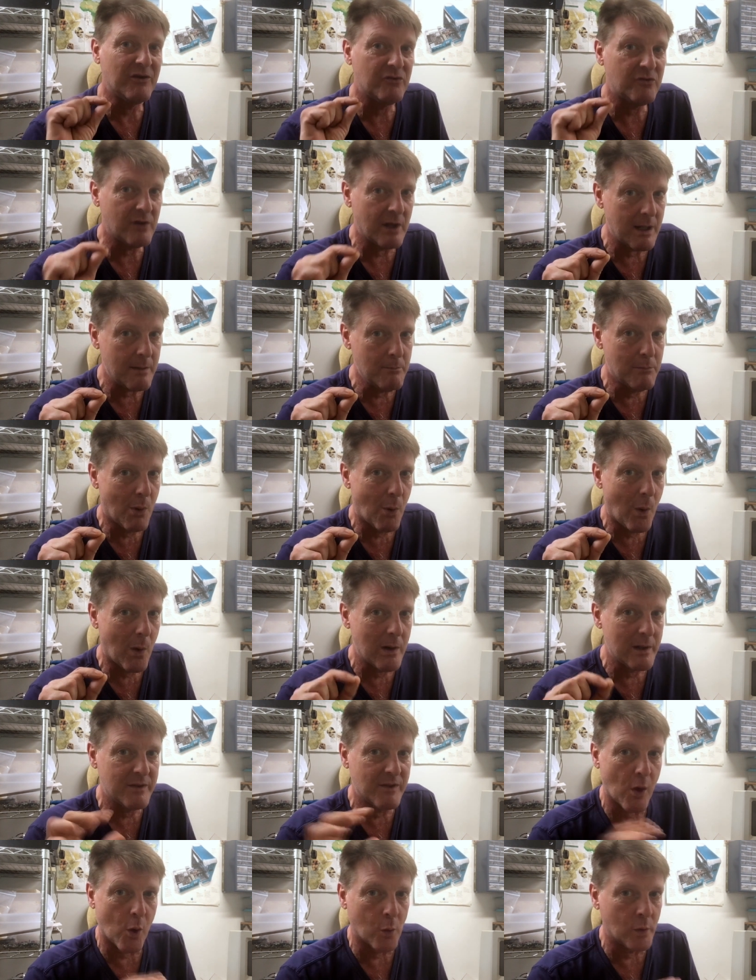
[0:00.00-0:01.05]
Same
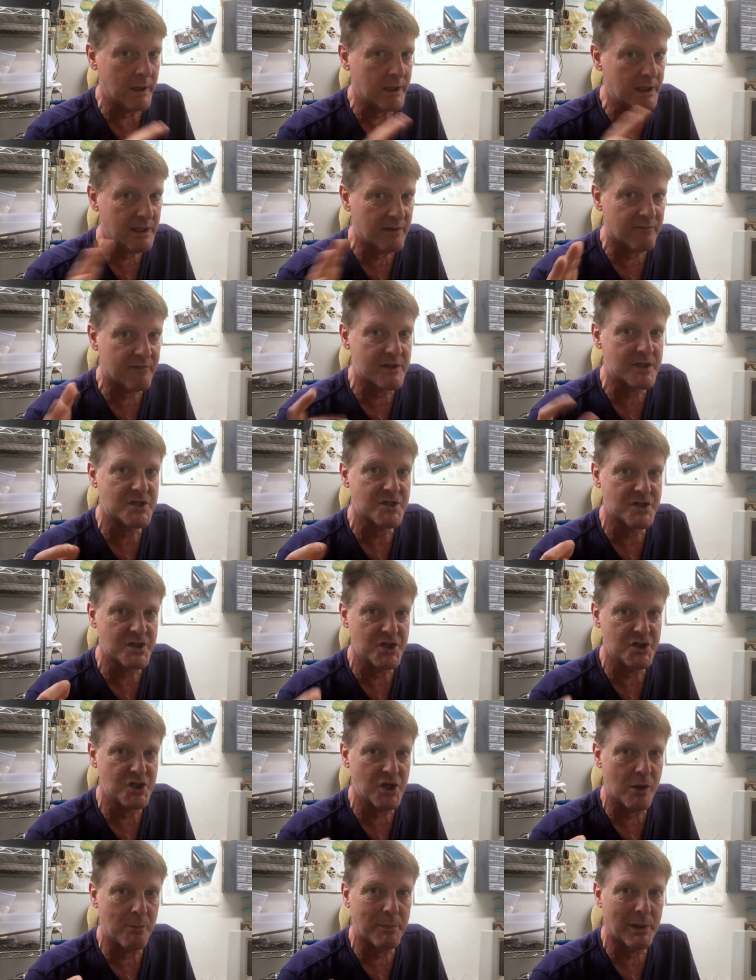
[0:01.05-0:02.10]
board, the only difference is a
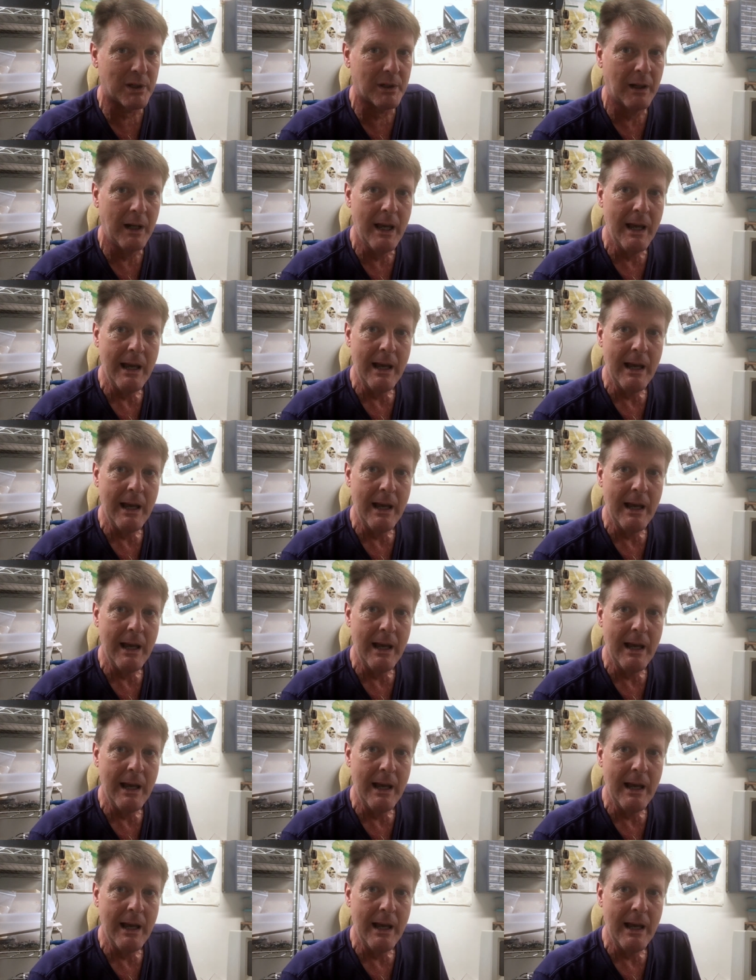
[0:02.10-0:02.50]
jumper.